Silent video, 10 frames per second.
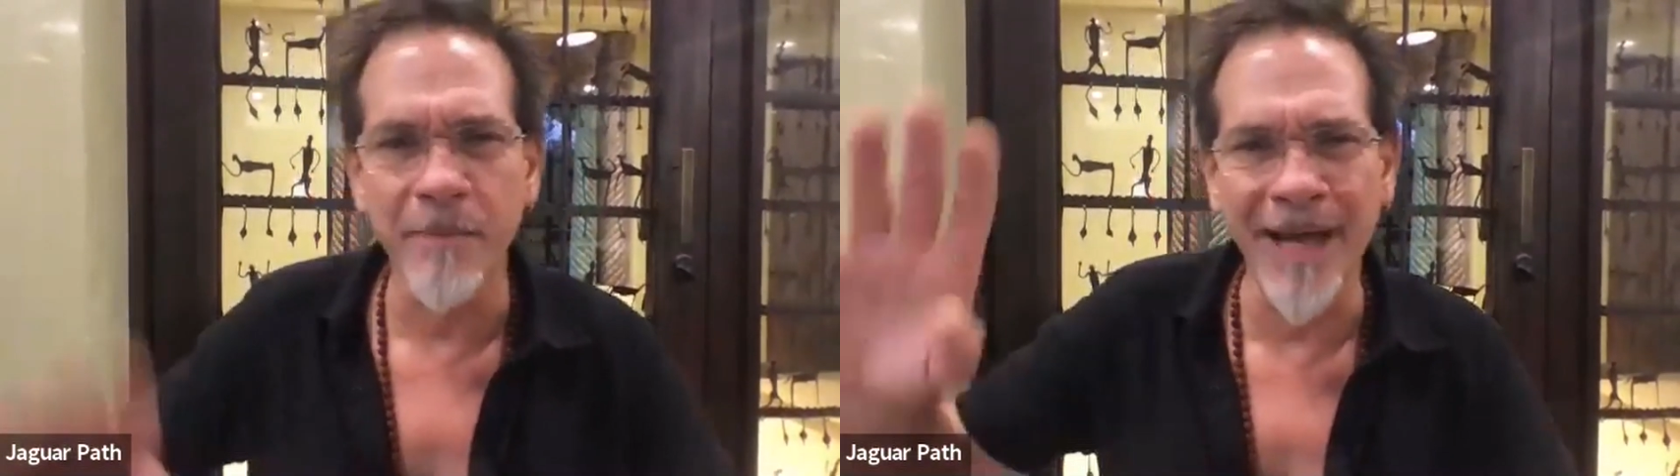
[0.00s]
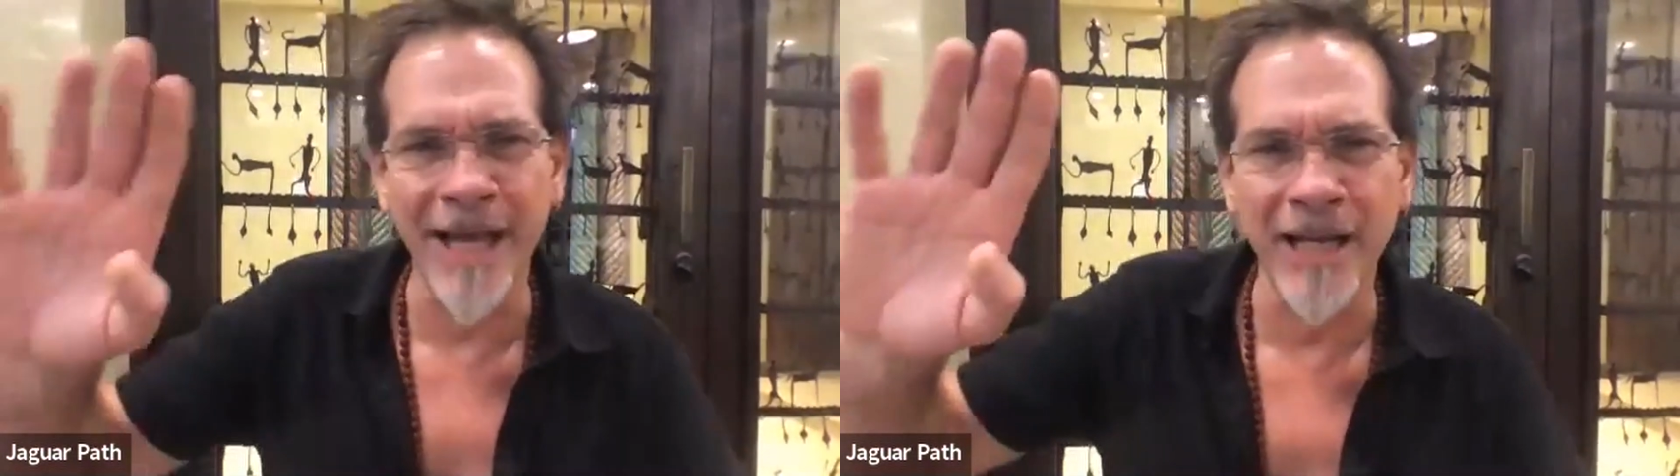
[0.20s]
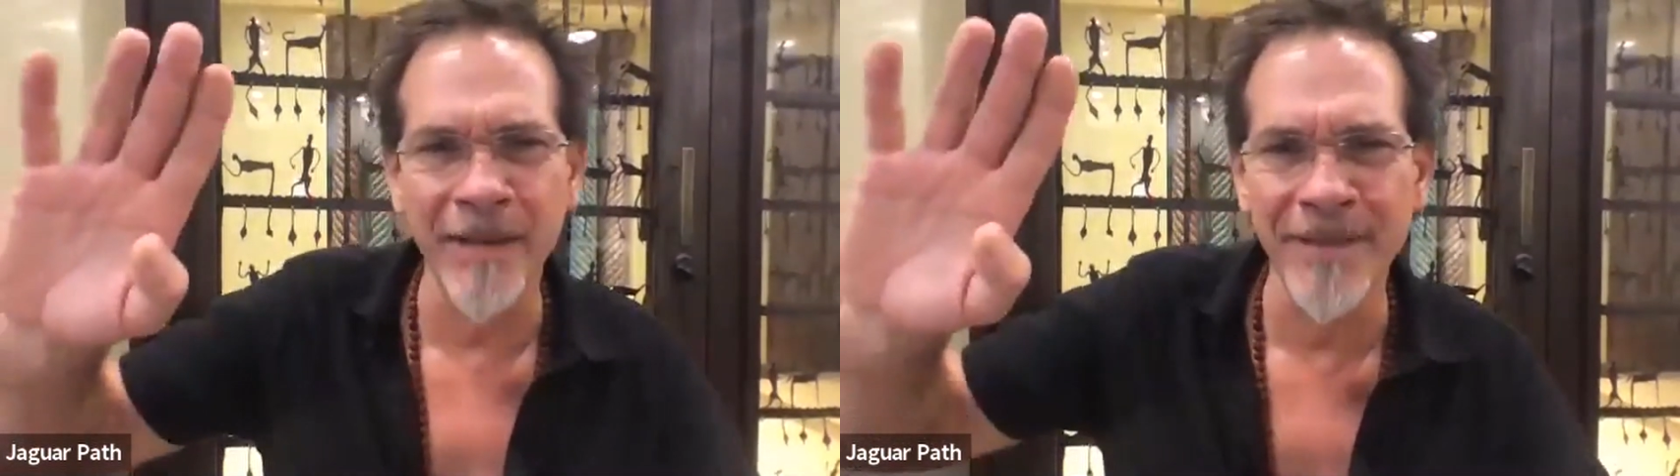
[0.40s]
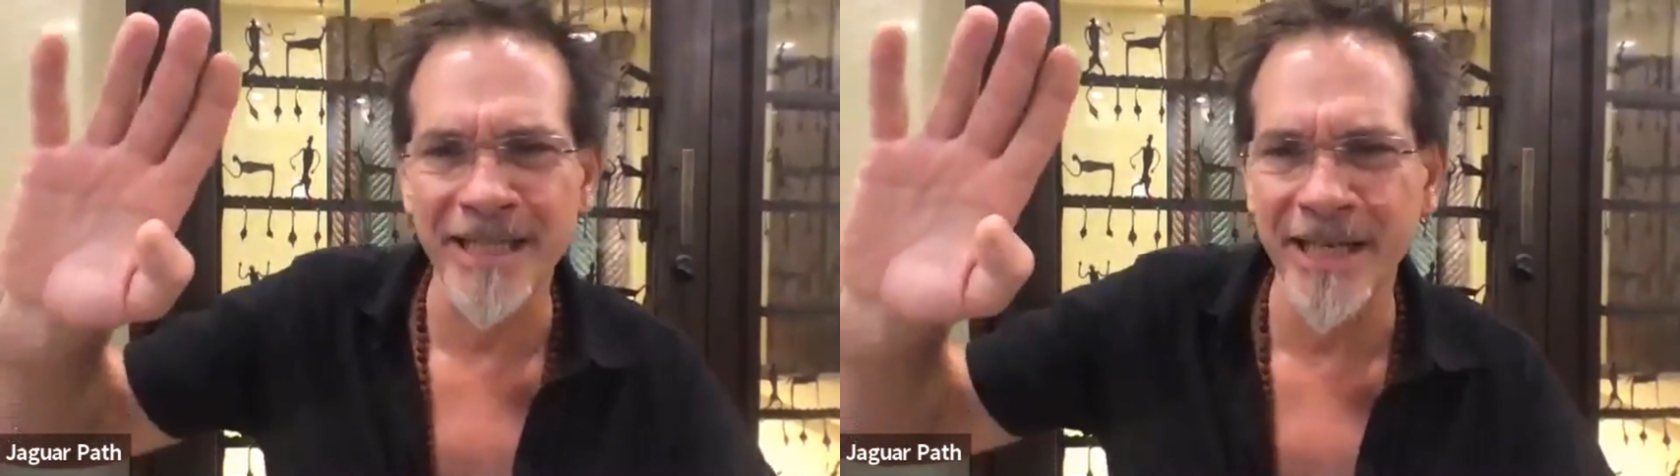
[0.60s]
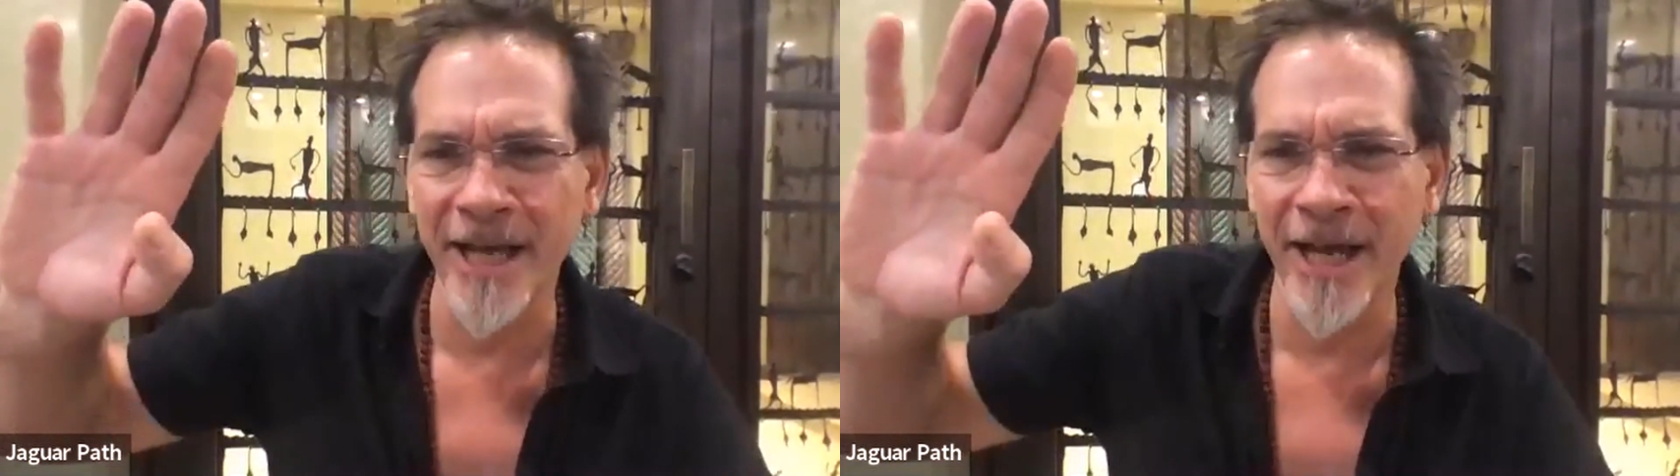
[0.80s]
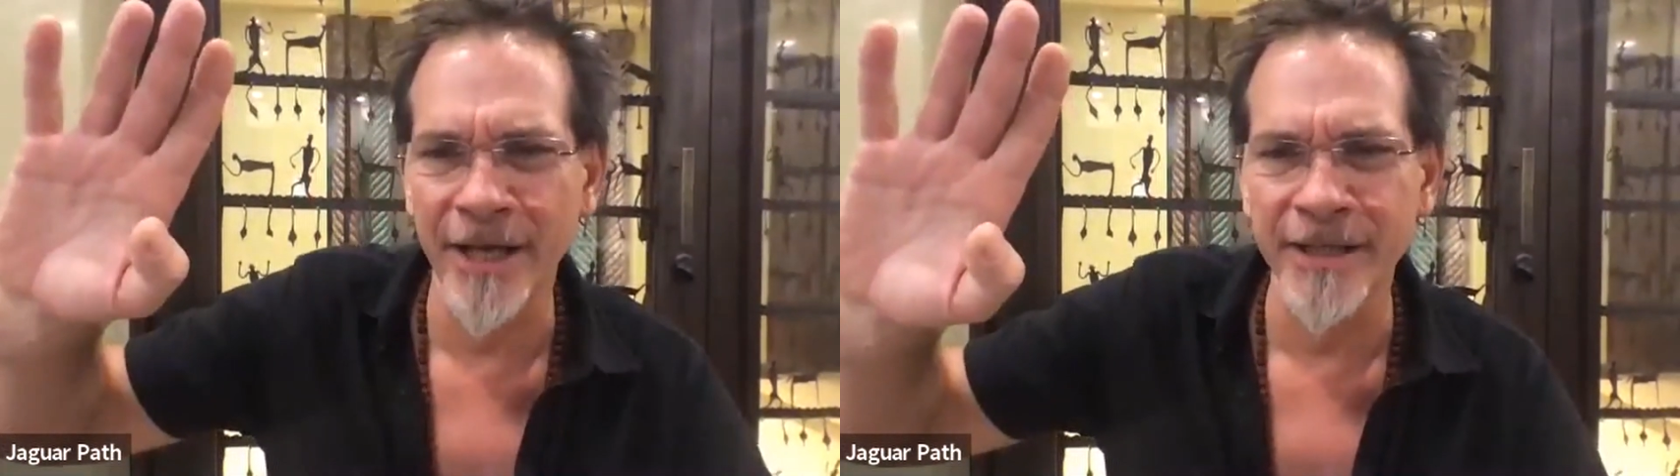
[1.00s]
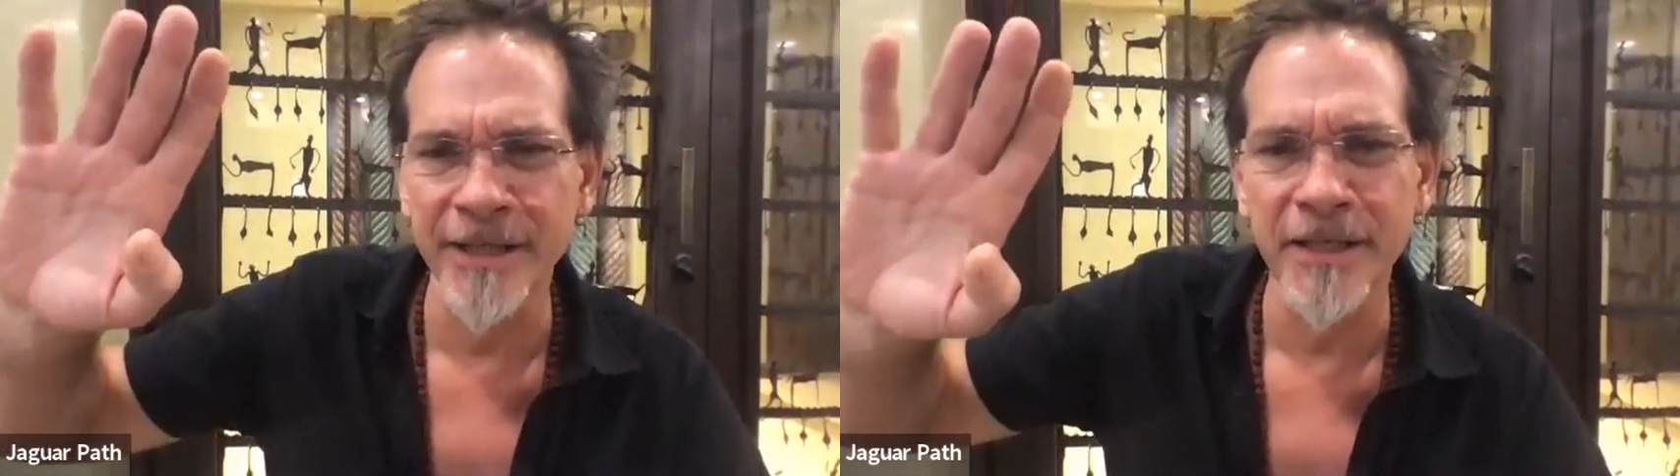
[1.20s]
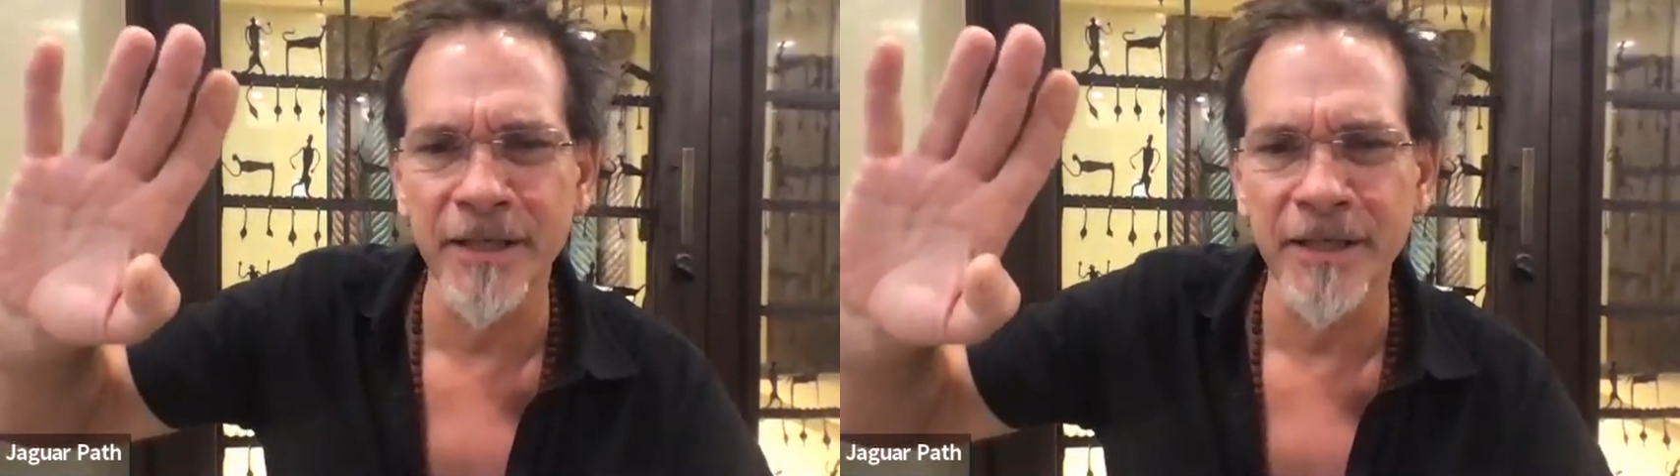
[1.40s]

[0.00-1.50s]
pet? Let me see hands.